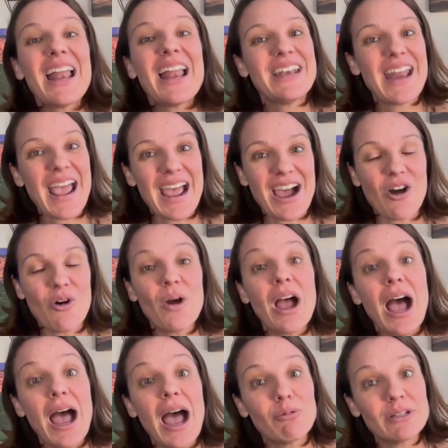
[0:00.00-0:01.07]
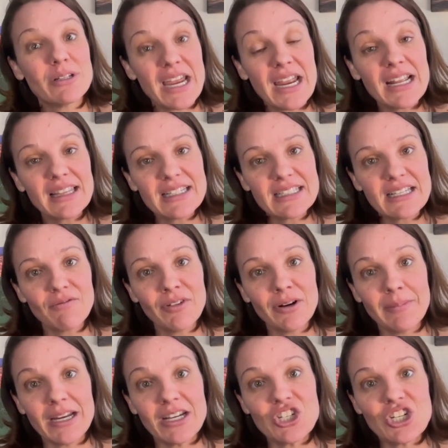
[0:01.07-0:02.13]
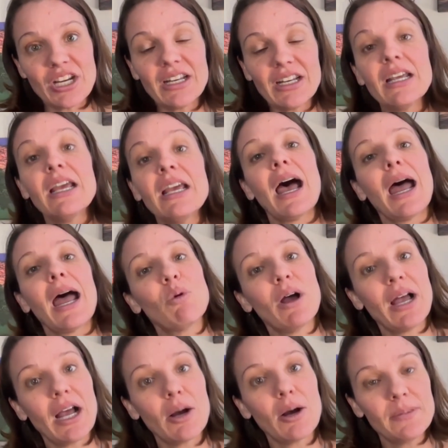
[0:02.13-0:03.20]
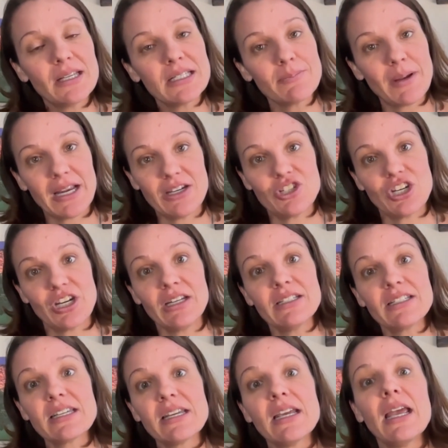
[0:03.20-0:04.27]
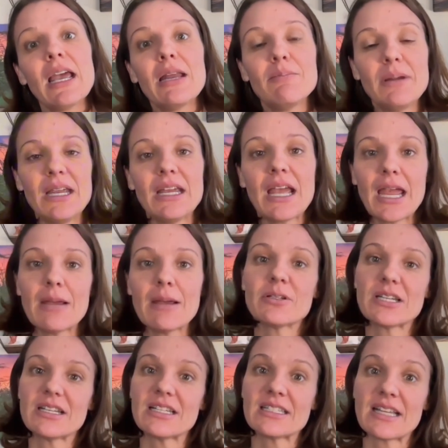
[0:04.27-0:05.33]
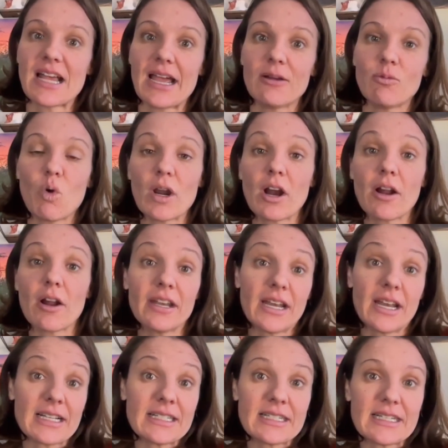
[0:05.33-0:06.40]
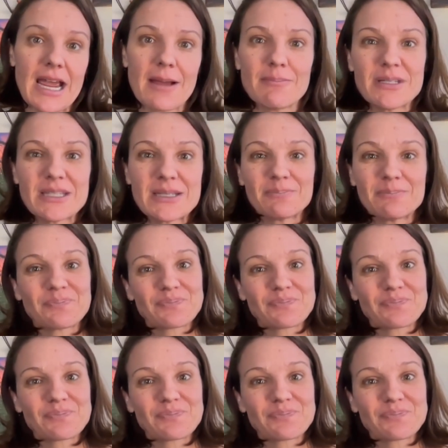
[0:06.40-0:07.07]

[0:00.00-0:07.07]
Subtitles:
Now, I will take this information, I will help this patient in being able to decide what are the next steps.